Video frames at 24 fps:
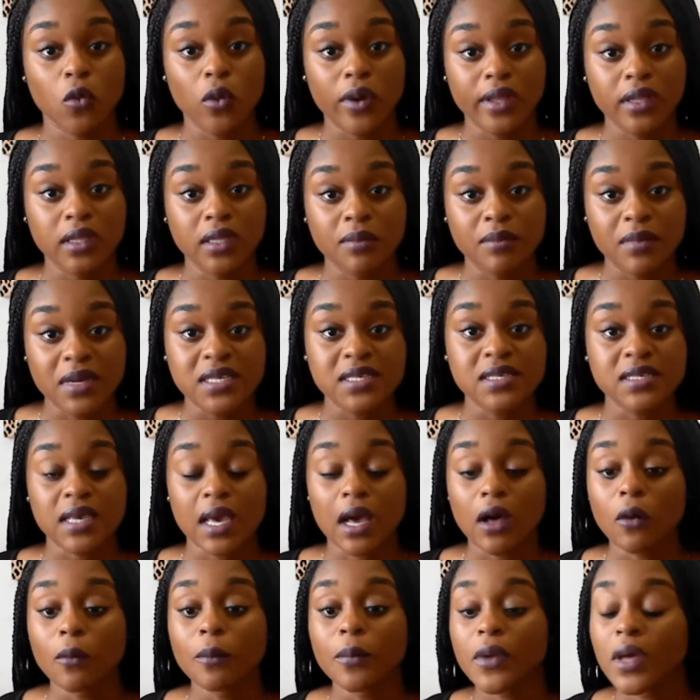oil in my
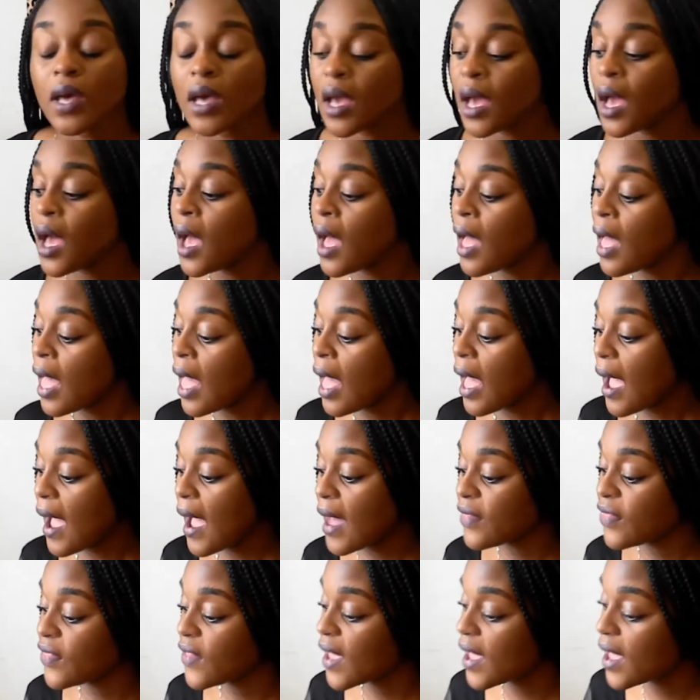scalp.
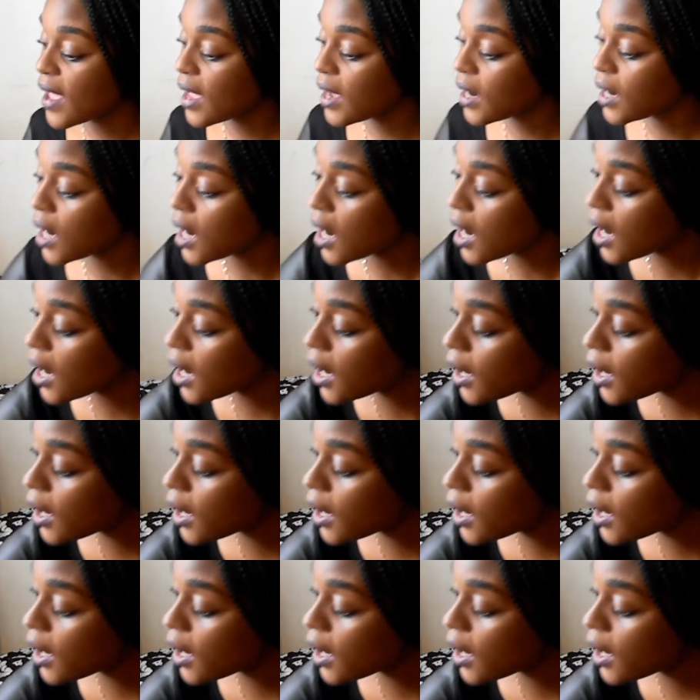And then